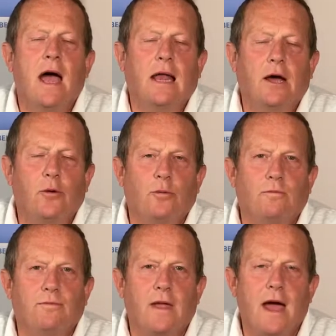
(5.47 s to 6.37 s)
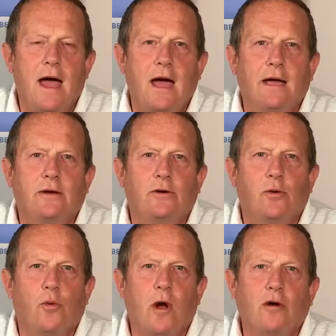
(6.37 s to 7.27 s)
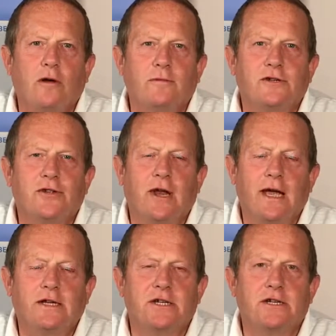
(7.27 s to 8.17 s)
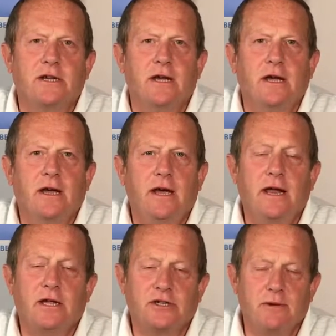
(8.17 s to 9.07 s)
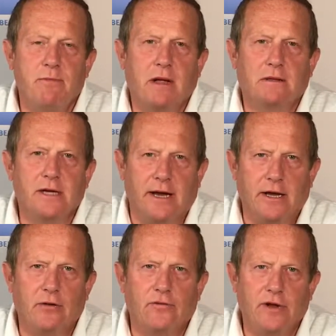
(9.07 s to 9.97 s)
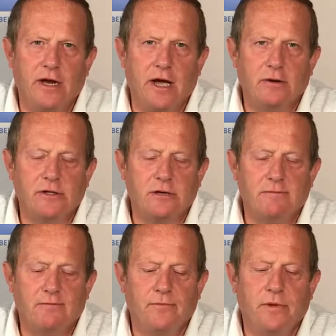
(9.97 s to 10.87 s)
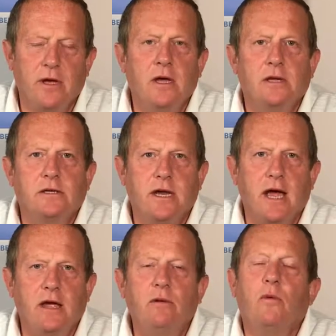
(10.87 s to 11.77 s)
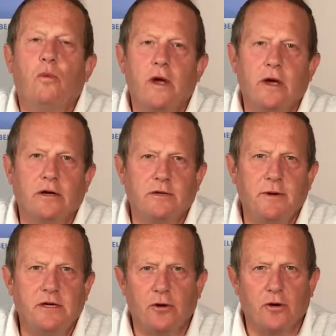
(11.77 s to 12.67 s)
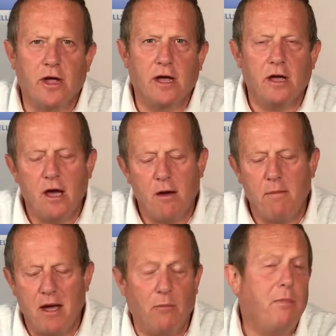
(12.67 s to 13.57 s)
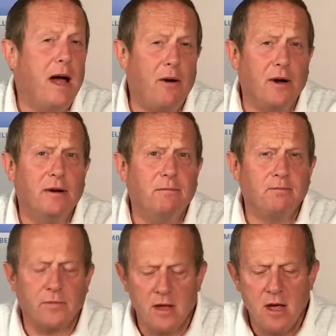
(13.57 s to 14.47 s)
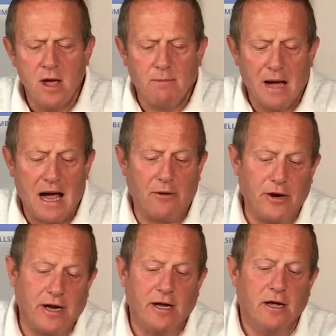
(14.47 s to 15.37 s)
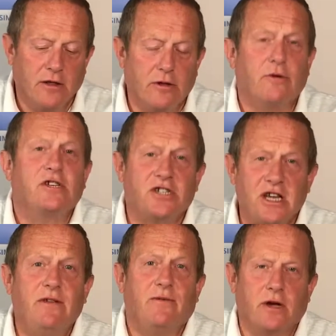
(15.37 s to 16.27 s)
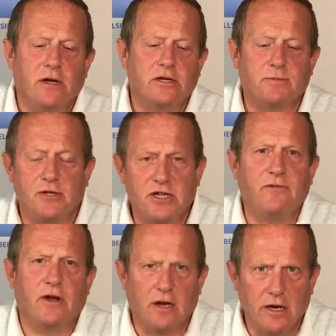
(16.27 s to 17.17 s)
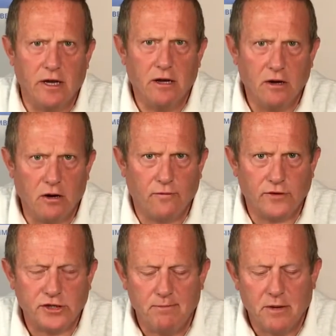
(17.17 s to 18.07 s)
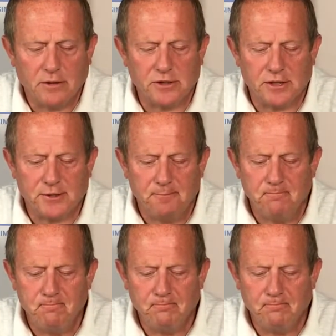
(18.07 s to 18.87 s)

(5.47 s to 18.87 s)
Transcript: Hello and welcome to the latest in our SIMBELL technical videos. Today we're going to be talking about powering the receiver specifically of a SIMBELL system.